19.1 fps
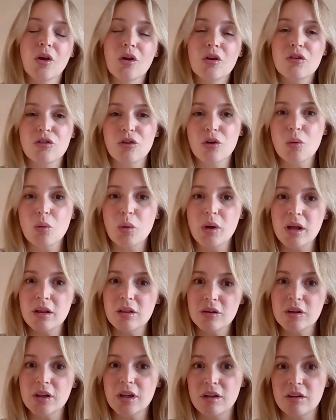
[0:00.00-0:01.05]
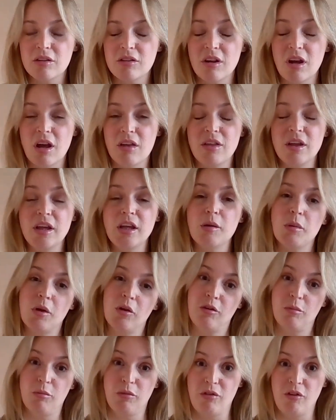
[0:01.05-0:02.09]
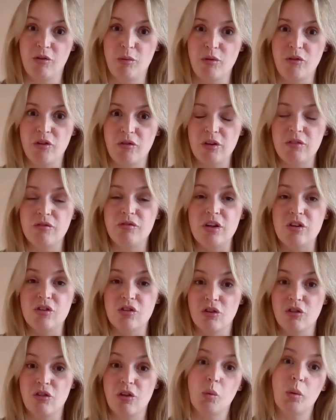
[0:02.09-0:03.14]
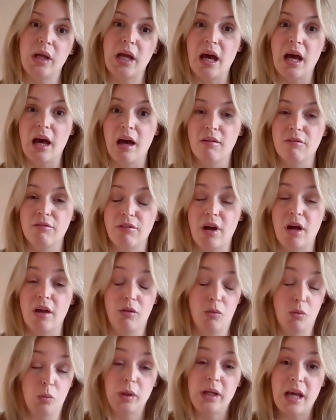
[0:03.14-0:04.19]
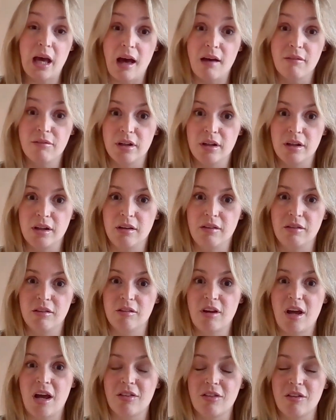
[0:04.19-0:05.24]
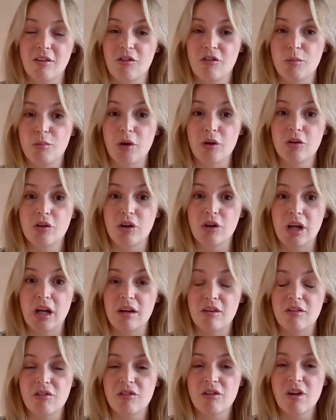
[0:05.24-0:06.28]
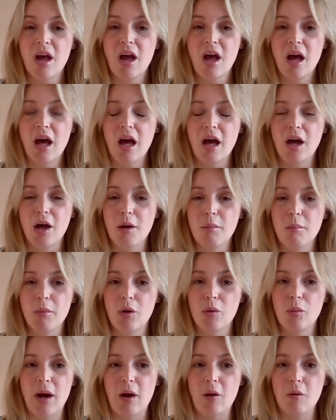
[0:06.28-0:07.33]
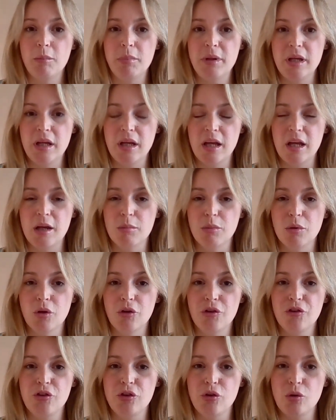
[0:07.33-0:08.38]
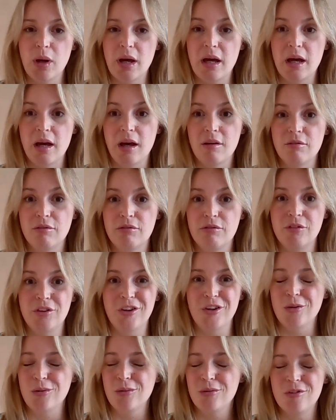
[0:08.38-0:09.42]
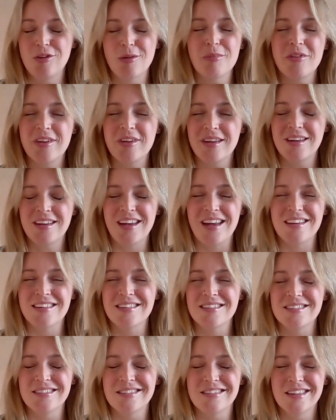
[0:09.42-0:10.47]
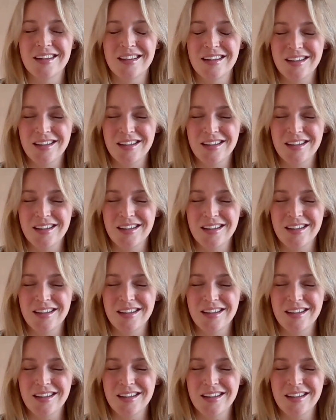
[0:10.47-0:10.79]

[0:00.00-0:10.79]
So when I look at thinking about some of the specific features that we have in tech that Smart creates, around being able to have, something as